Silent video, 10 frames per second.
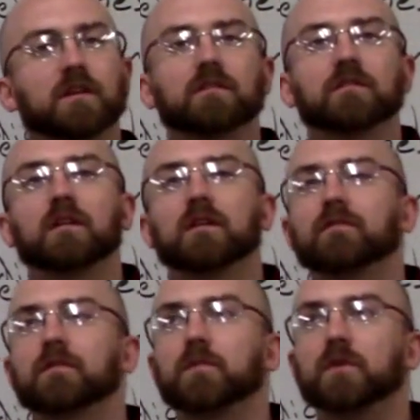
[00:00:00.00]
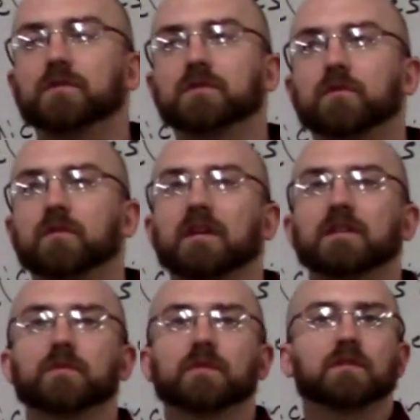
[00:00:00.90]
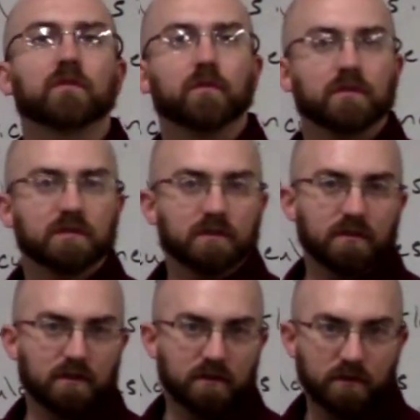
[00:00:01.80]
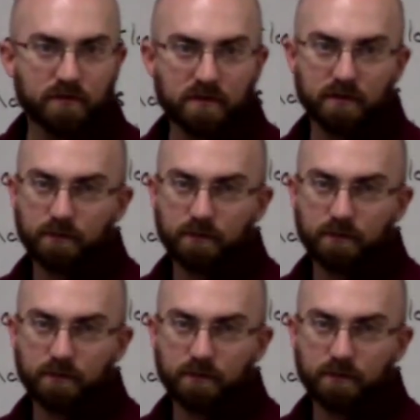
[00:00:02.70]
love the most, where that's what they're the ones they're used to.